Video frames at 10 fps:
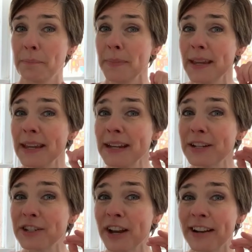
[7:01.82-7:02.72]

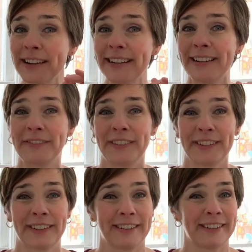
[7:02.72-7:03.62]
big jug of
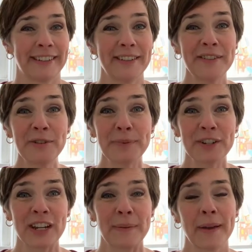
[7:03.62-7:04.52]
vinegar. It's super
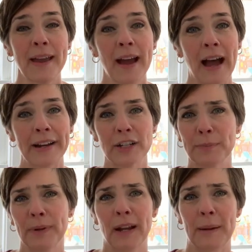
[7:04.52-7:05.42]
cheap. I
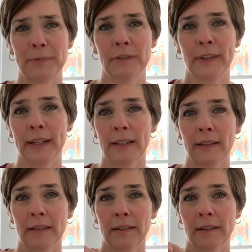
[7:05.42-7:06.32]
just put a couple of like
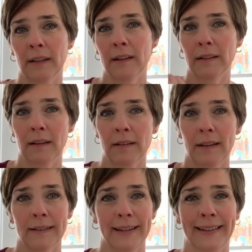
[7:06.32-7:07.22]
glug, glug,
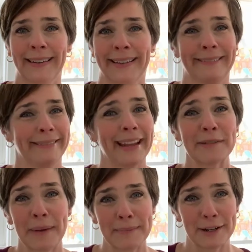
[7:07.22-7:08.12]
glug.
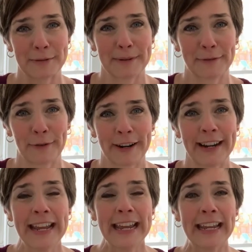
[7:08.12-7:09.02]
That's my measurement for
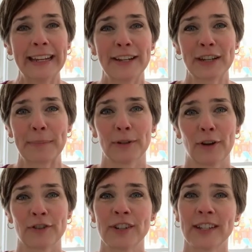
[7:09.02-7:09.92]
it. In each type of
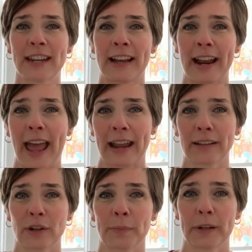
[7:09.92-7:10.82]
laundry, just to kind of
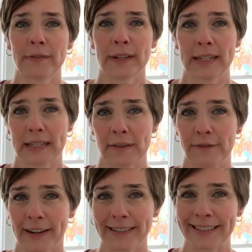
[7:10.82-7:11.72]
add a little bit of a
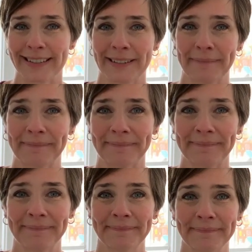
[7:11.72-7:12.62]
disinfectant.
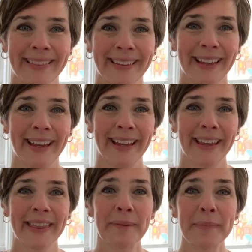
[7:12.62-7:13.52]

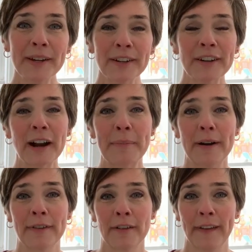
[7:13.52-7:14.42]
The mirror
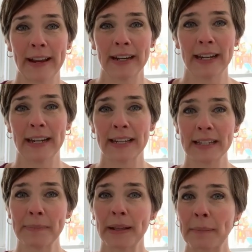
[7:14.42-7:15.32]
above our vanity is
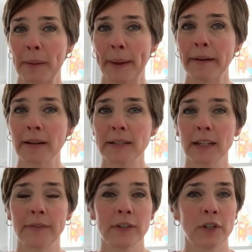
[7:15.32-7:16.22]
something that my parents
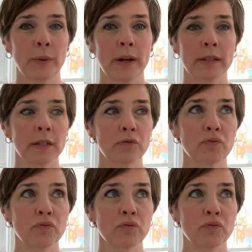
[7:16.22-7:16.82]
had given to us